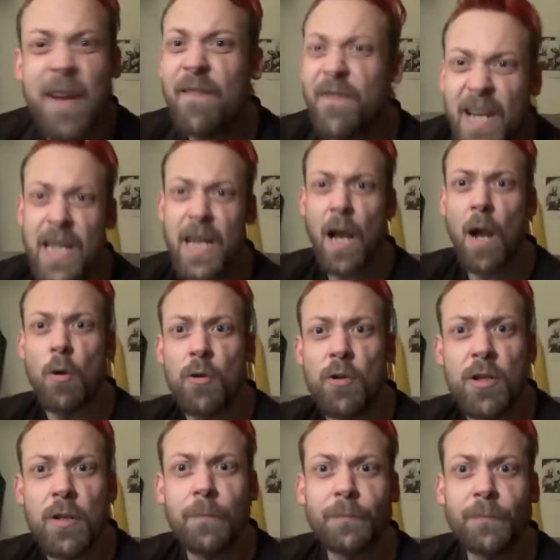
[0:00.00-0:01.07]

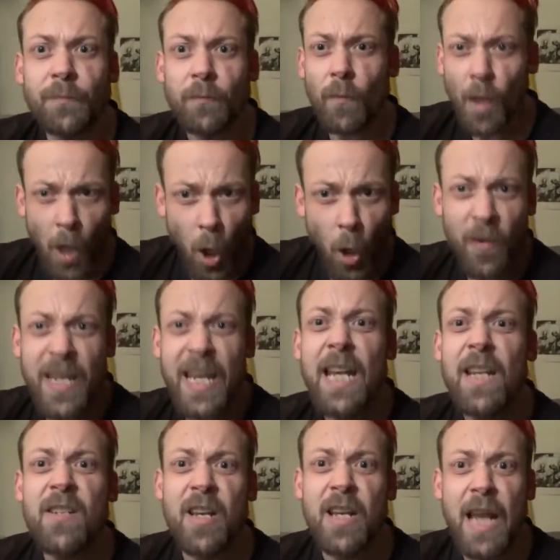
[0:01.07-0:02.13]
videos on the
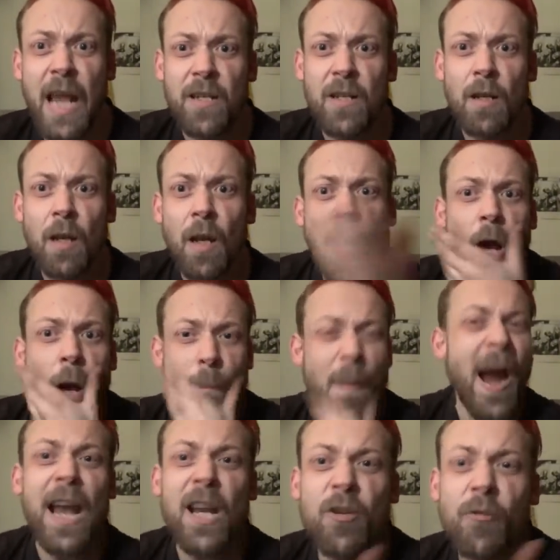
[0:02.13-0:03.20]
internet
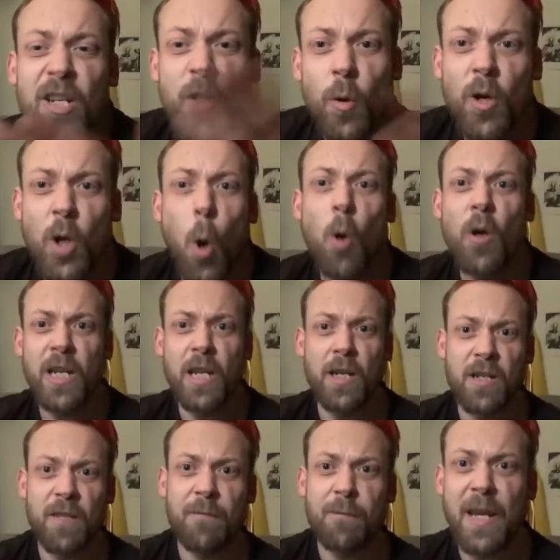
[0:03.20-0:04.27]
pandering to an
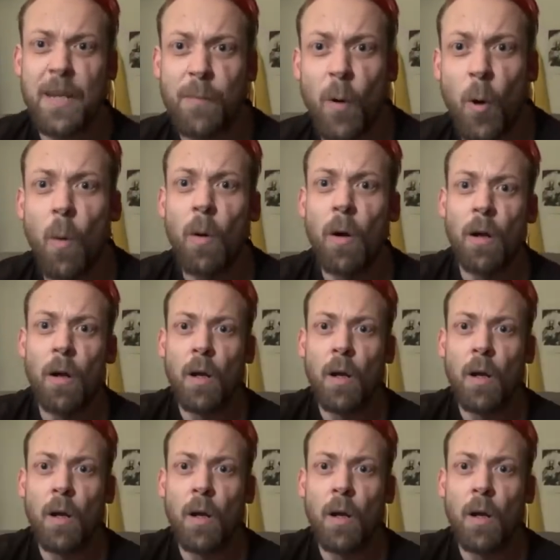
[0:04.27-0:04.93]
audience of people